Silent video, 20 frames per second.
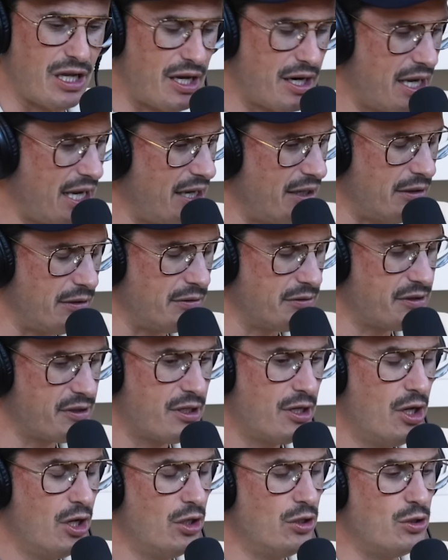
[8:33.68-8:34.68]
lot of
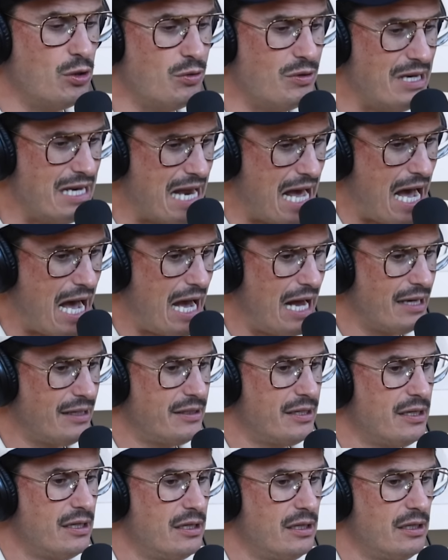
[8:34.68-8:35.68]
L's. Do
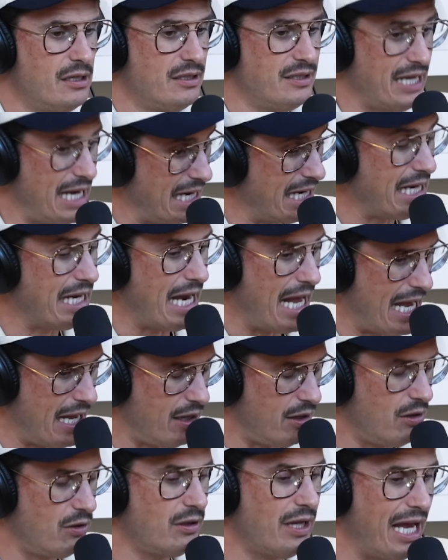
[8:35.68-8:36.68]
not take an
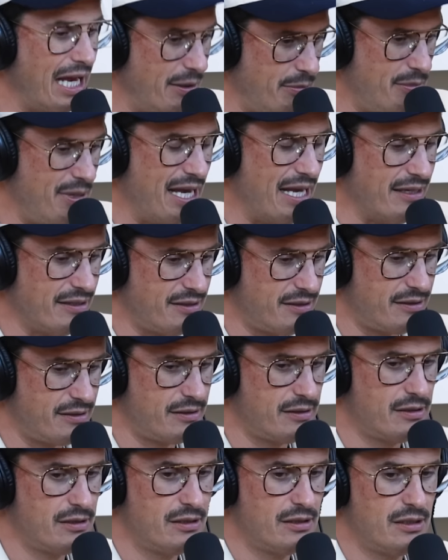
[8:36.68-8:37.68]
L and
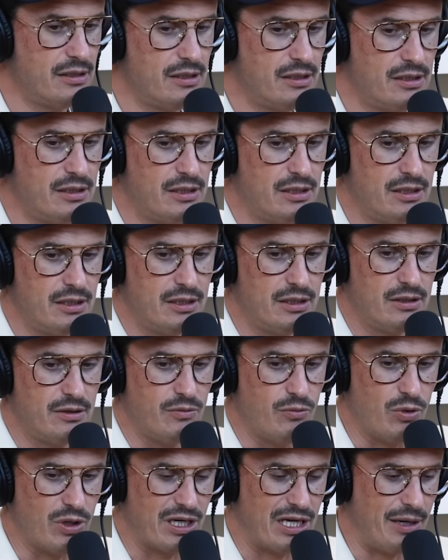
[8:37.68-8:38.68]
miss.
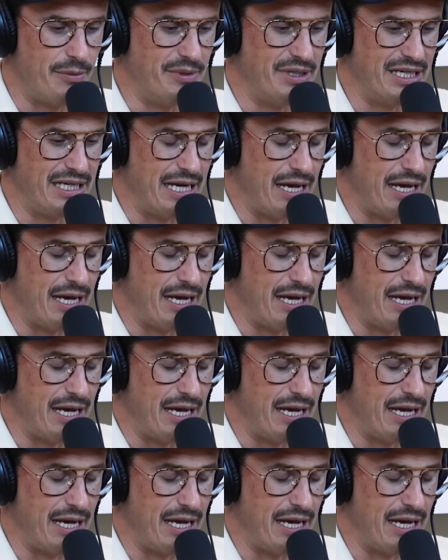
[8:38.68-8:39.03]
We're coming